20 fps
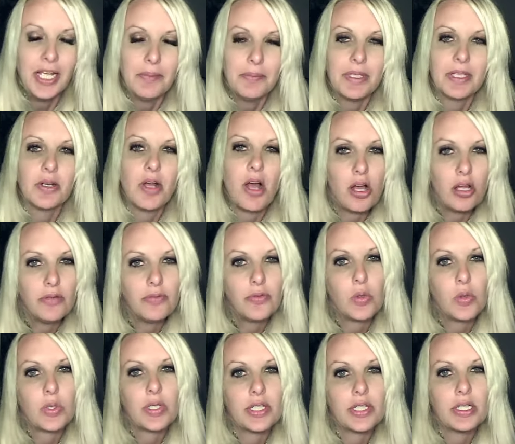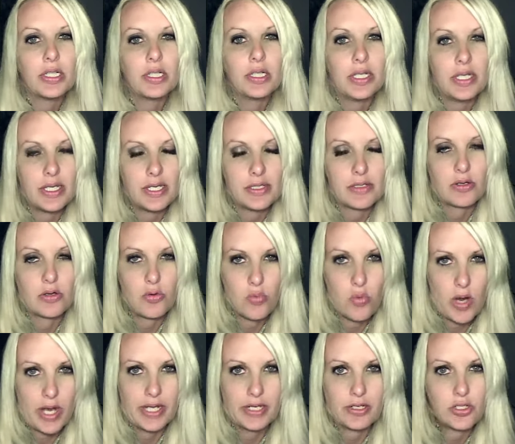the olive oil is a
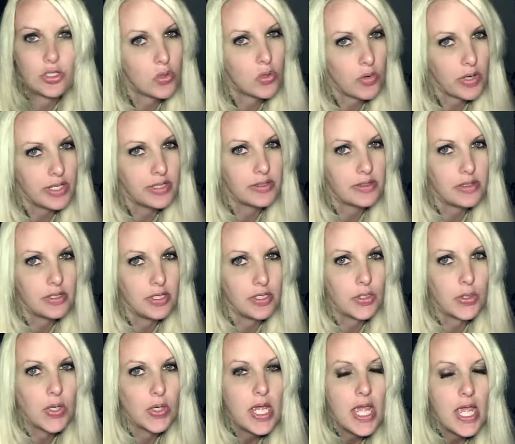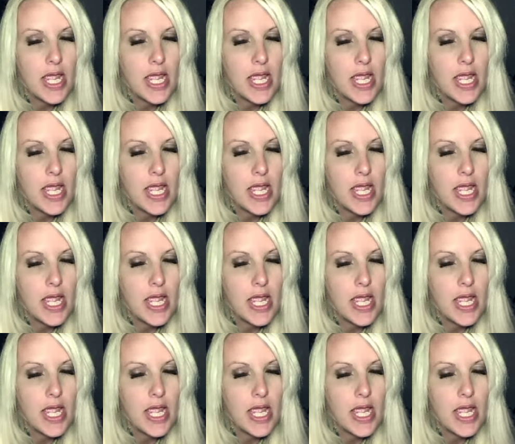great choice too.